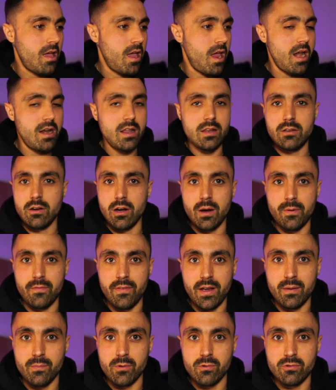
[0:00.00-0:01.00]
Any type
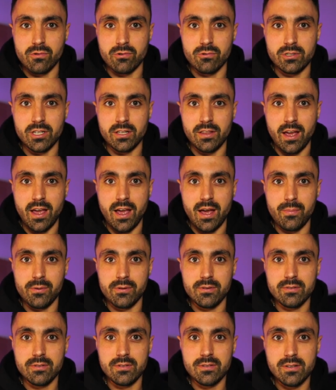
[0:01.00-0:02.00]
of animal cruelty that
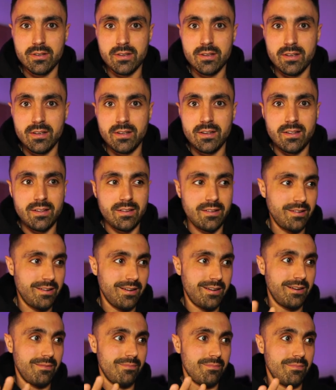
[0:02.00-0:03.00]
happens,
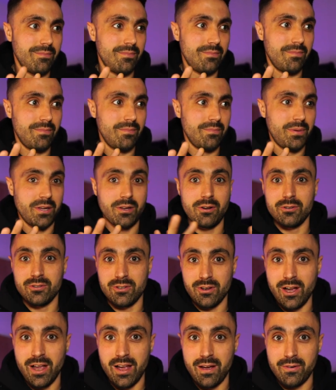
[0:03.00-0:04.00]
um, because
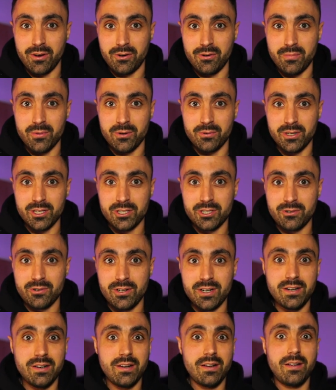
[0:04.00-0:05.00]
I have a criminal
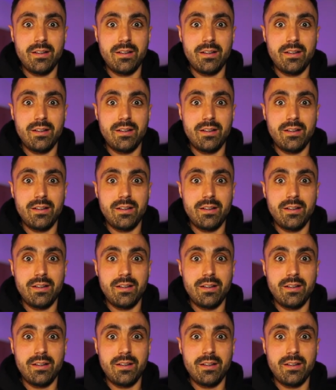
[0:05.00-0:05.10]
history,